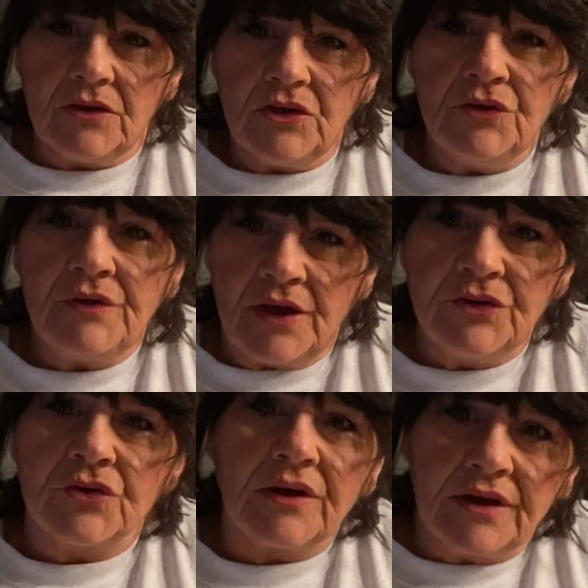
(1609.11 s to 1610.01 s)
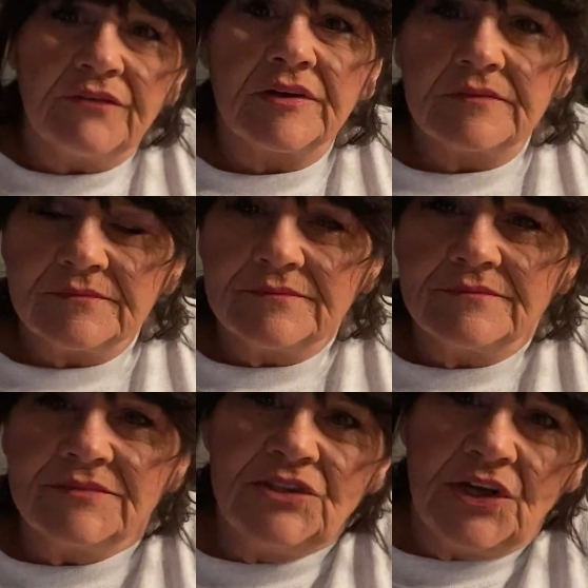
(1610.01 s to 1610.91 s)
you know your oven.
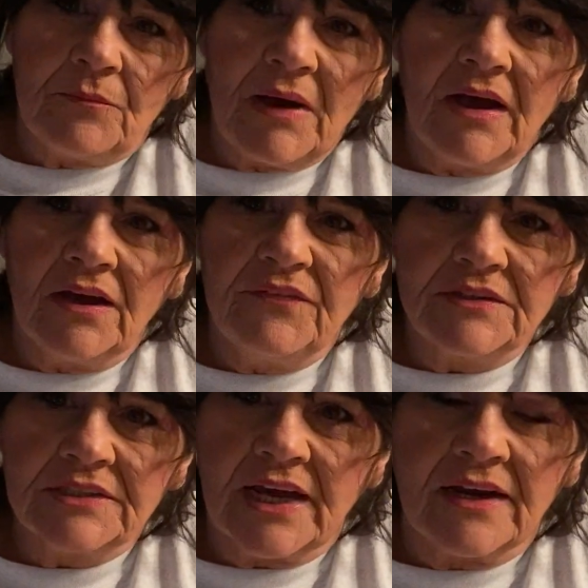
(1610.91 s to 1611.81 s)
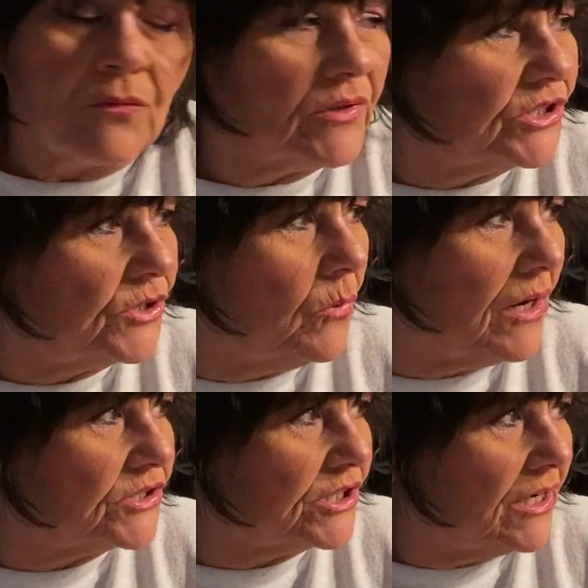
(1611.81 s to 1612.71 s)
You know, my oven's kind of
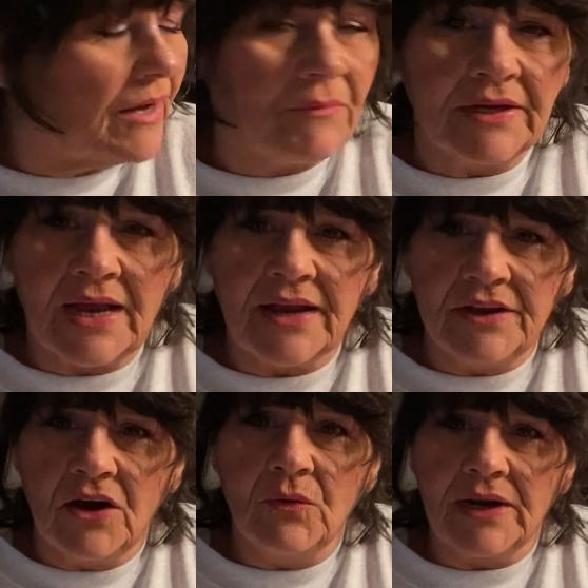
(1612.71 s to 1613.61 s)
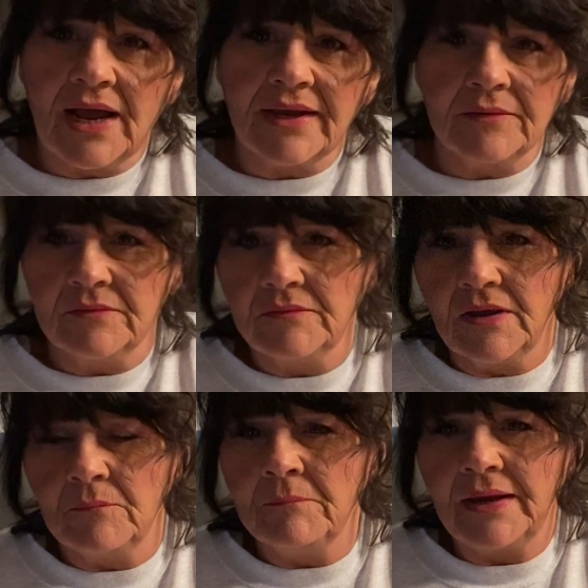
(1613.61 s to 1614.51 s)
wishy-washy. I mean, I know it. I can
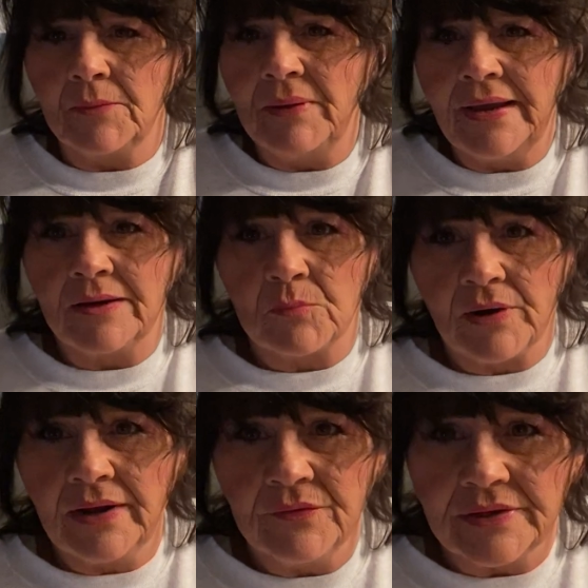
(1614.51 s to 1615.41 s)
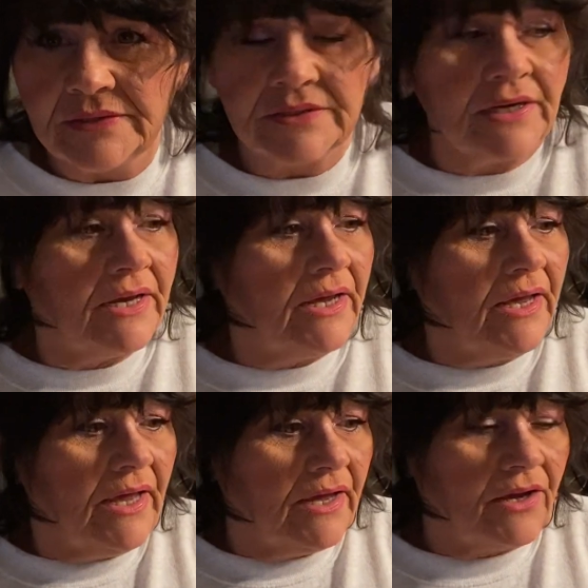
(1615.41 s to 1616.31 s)
make a pan of brownies,
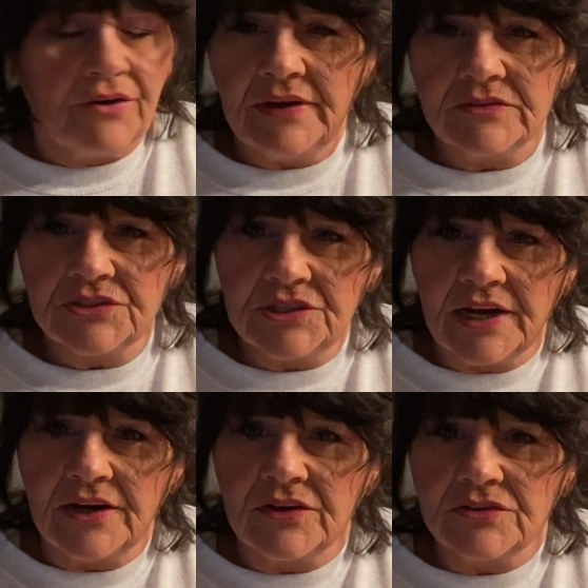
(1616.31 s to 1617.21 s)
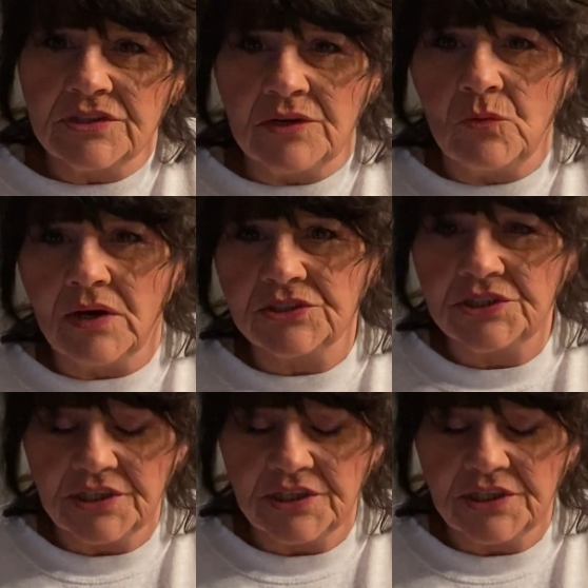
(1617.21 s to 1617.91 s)
go downstairs and watch